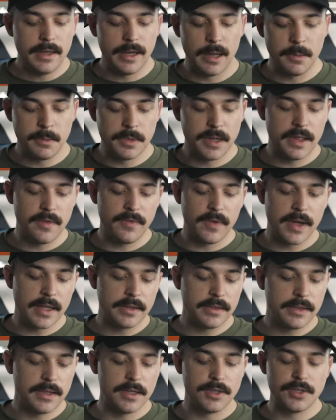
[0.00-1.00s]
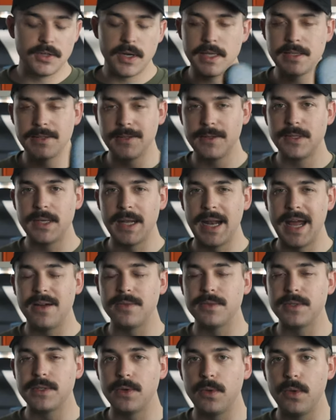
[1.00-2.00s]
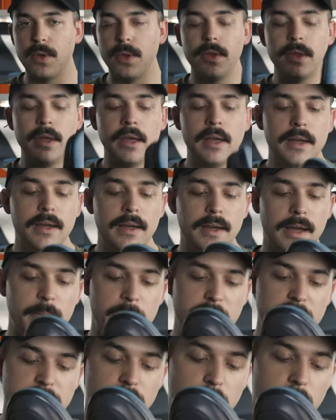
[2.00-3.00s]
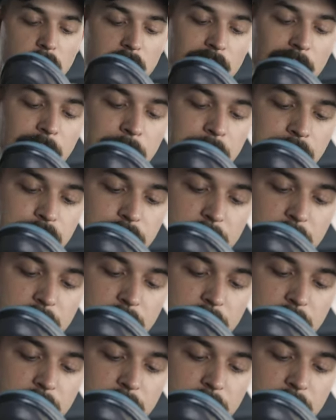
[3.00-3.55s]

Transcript: Um, and they've got the translucent outsole um, as well.